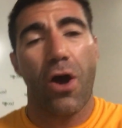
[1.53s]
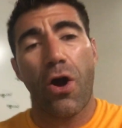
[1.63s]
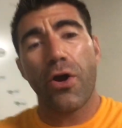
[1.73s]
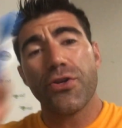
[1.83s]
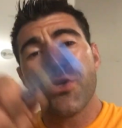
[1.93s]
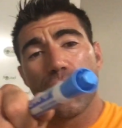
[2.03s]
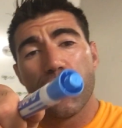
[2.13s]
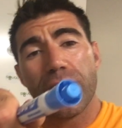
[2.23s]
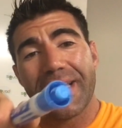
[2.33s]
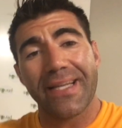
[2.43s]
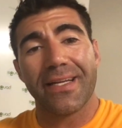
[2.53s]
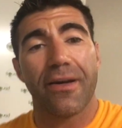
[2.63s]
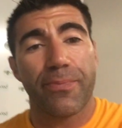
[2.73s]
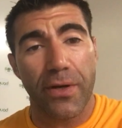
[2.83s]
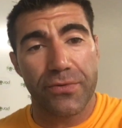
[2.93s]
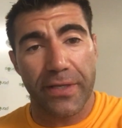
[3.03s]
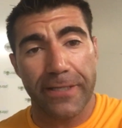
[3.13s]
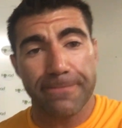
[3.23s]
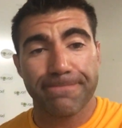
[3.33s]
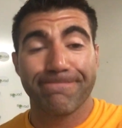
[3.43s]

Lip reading: Are you getting enough protein?